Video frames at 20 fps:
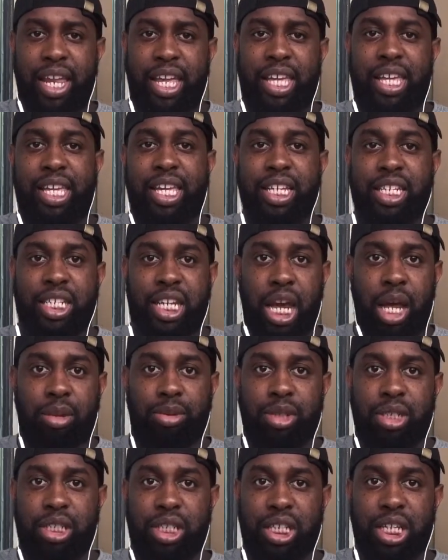and he gets
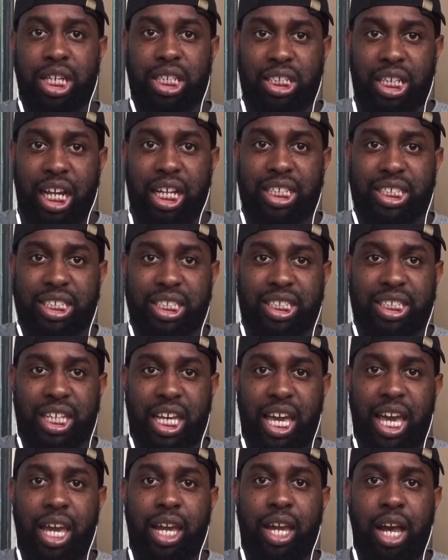captured into this, like, the
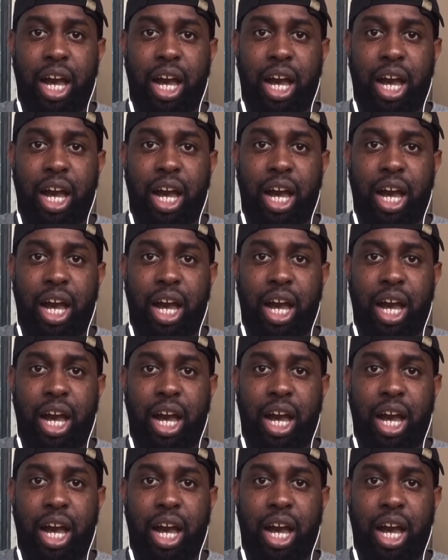sand